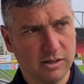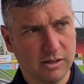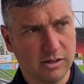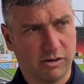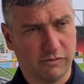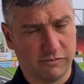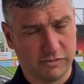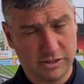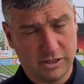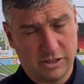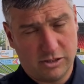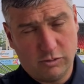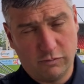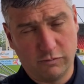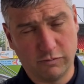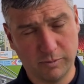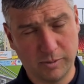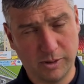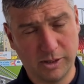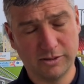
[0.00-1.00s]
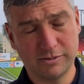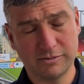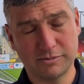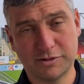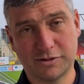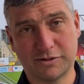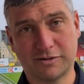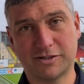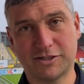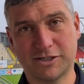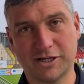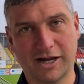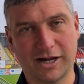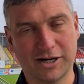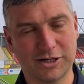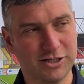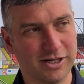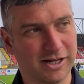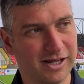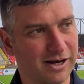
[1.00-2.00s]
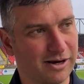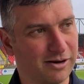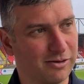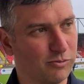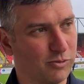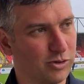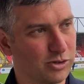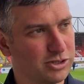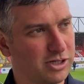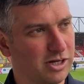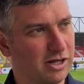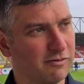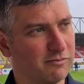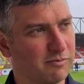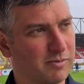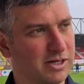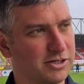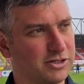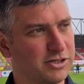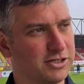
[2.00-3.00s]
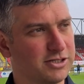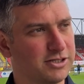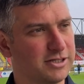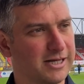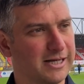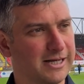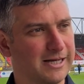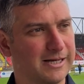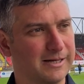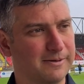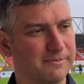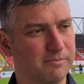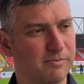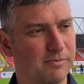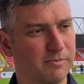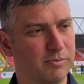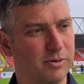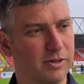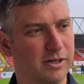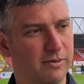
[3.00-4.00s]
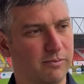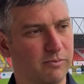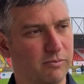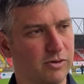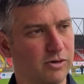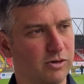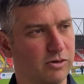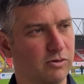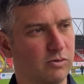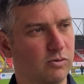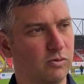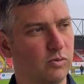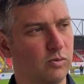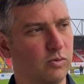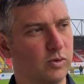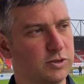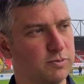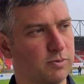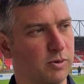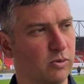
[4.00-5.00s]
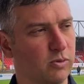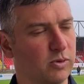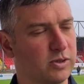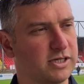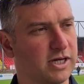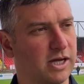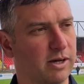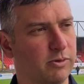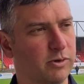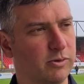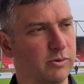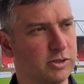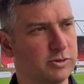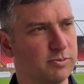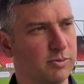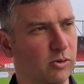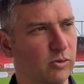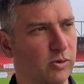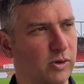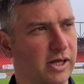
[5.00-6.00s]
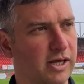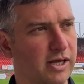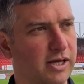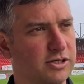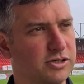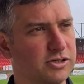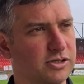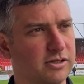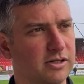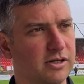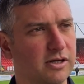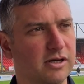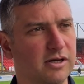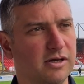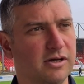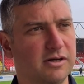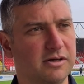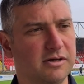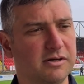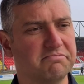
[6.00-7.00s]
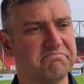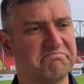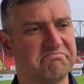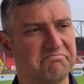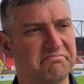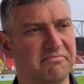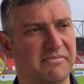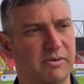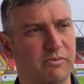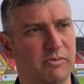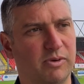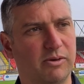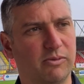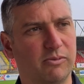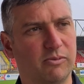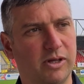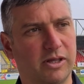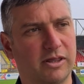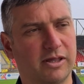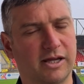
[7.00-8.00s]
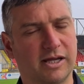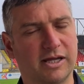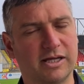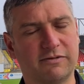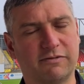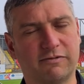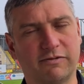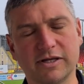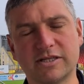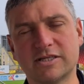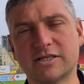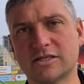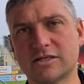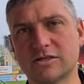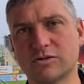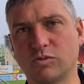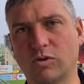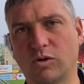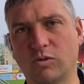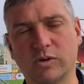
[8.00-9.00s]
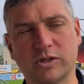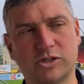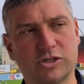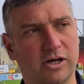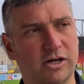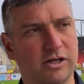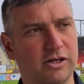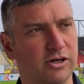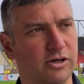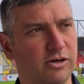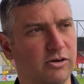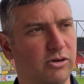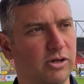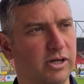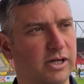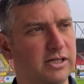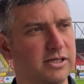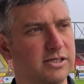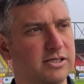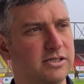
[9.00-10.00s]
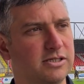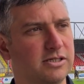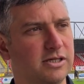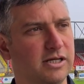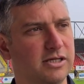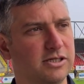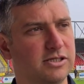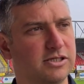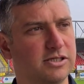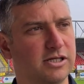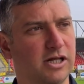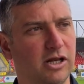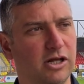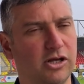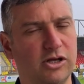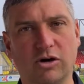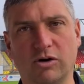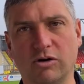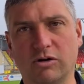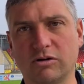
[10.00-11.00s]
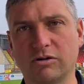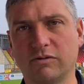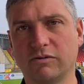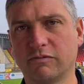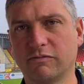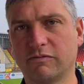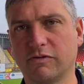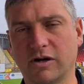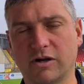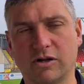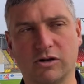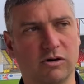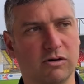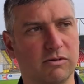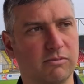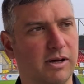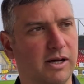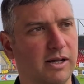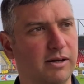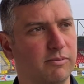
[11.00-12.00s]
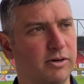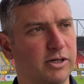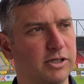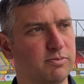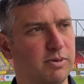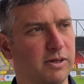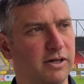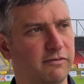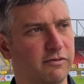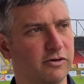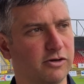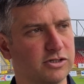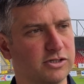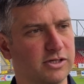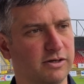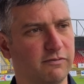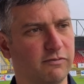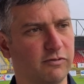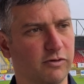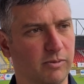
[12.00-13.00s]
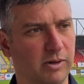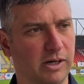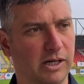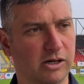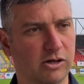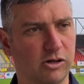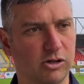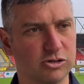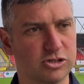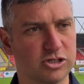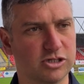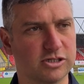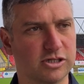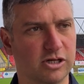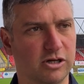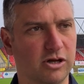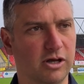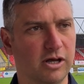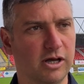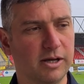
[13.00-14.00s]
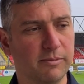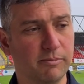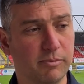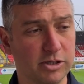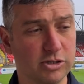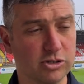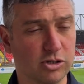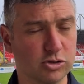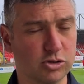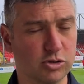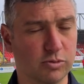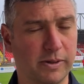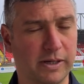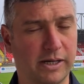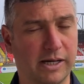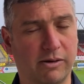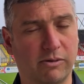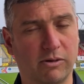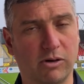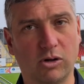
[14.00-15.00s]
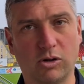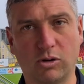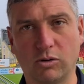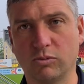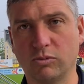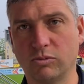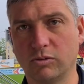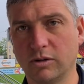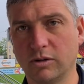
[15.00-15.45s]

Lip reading: Obviously no football, to actually get out and watch live matches. But then, you know, we spoke with Sammie, we spoke with the agent, and we think he fits what we're trying to do. He's still a young, very young man, but he's played first team football at Colchester, but he's also been out on loan